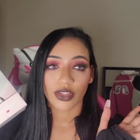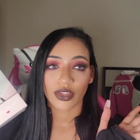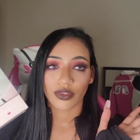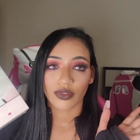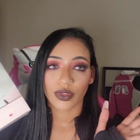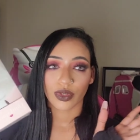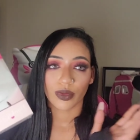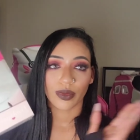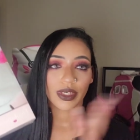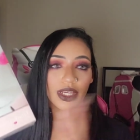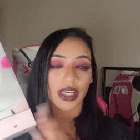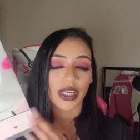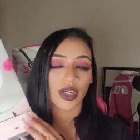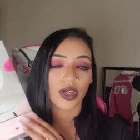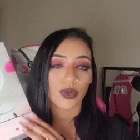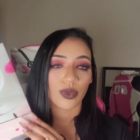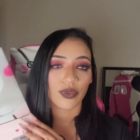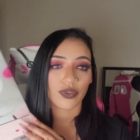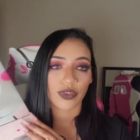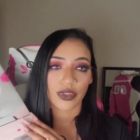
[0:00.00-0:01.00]
on the road
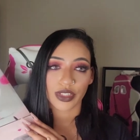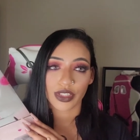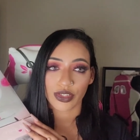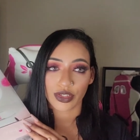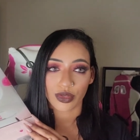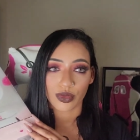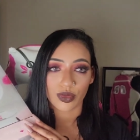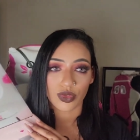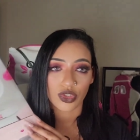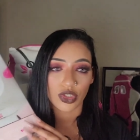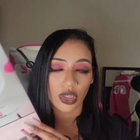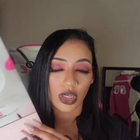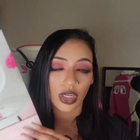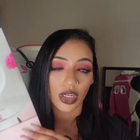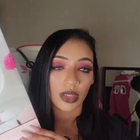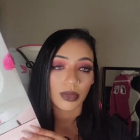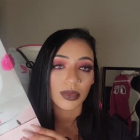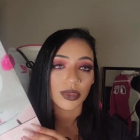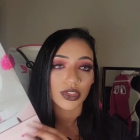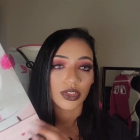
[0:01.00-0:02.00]
now for his new
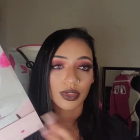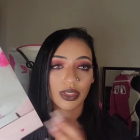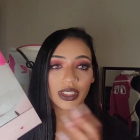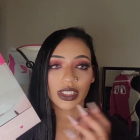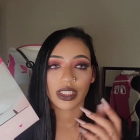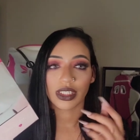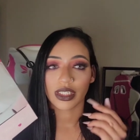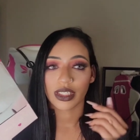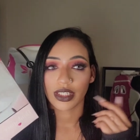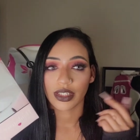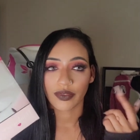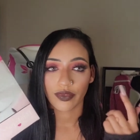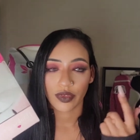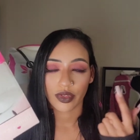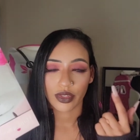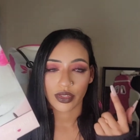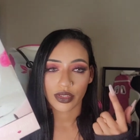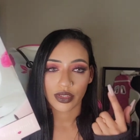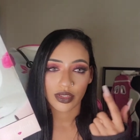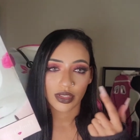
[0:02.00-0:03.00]
job so he needed it
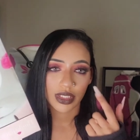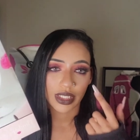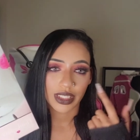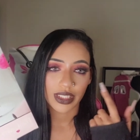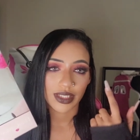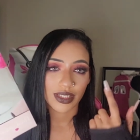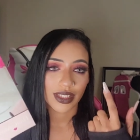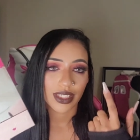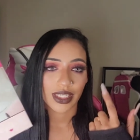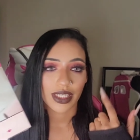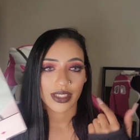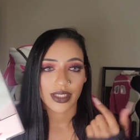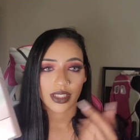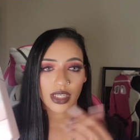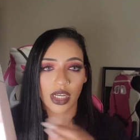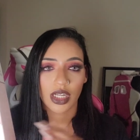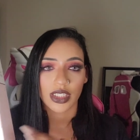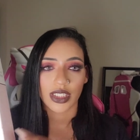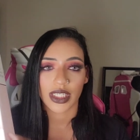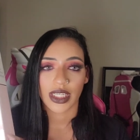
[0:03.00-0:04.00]
for like to take his
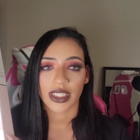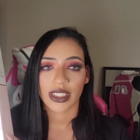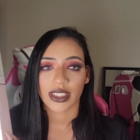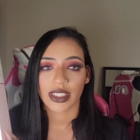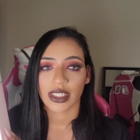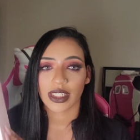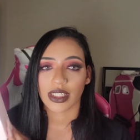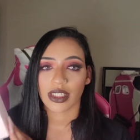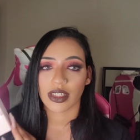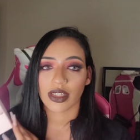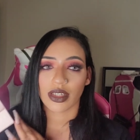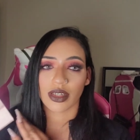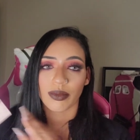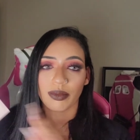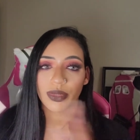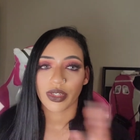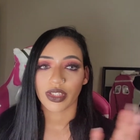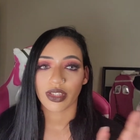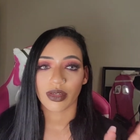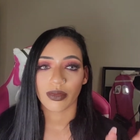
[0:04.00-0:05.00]
contacts in
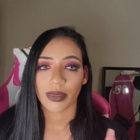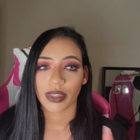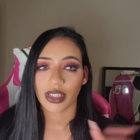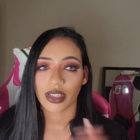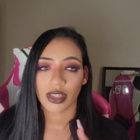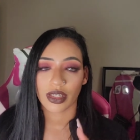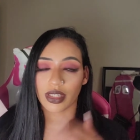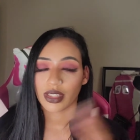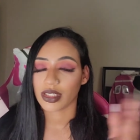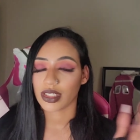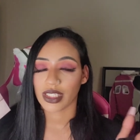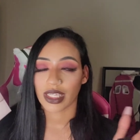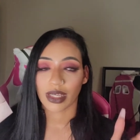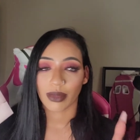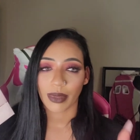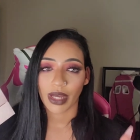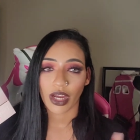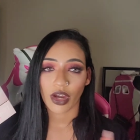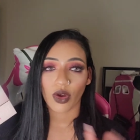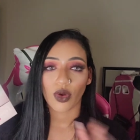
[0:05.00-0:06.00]
and put them in and take
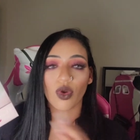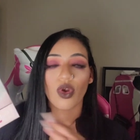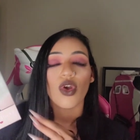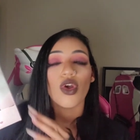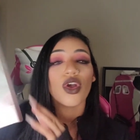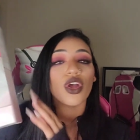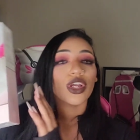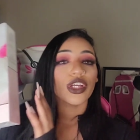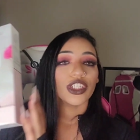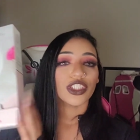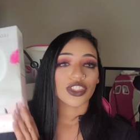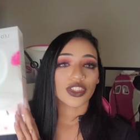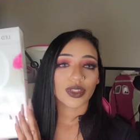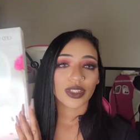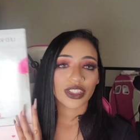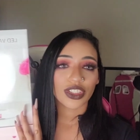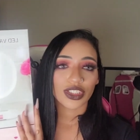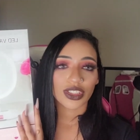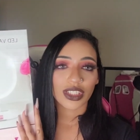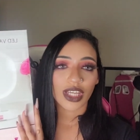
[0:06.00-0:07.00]
them out so
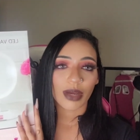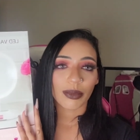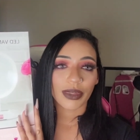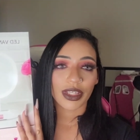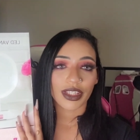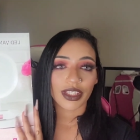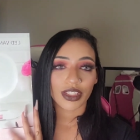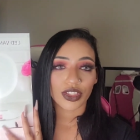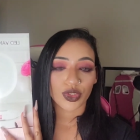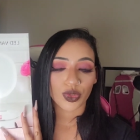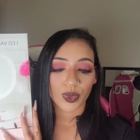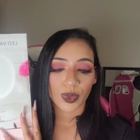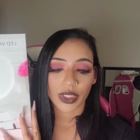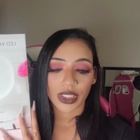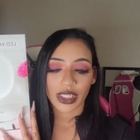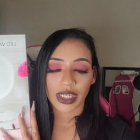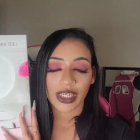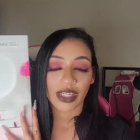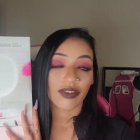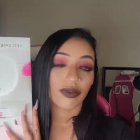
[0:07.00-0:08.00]
i just got me this
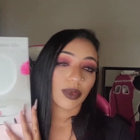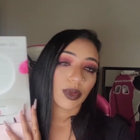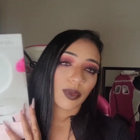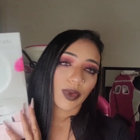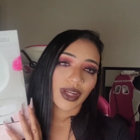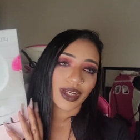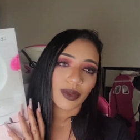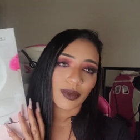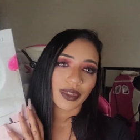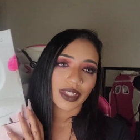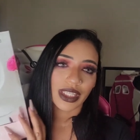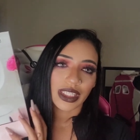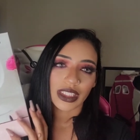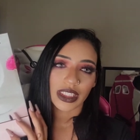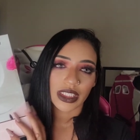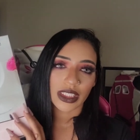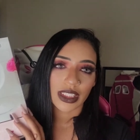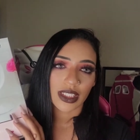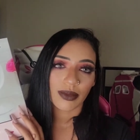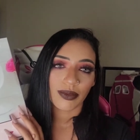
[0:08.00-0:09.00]
one and i've been wanting one that
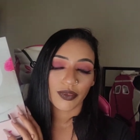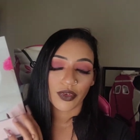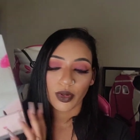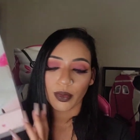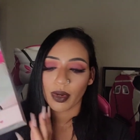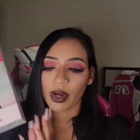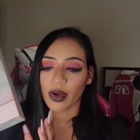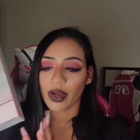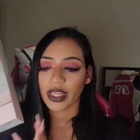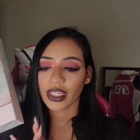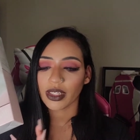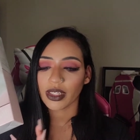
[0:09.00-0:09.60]
lights up for a while